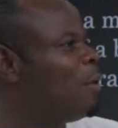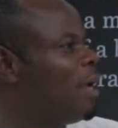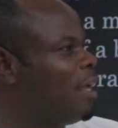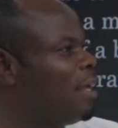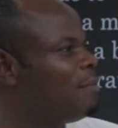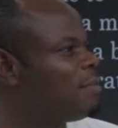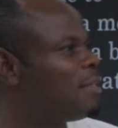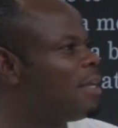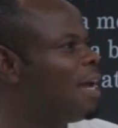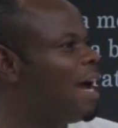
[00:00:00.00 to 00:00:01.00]

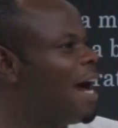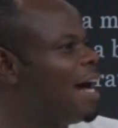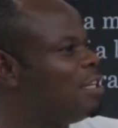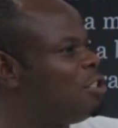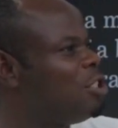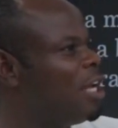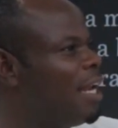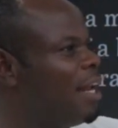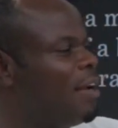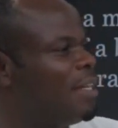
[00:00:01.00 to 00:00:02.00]
waves are
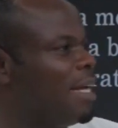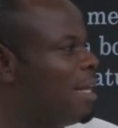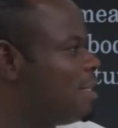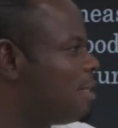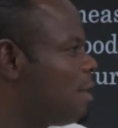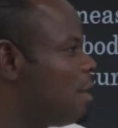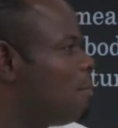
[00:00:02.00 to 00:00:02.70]
generated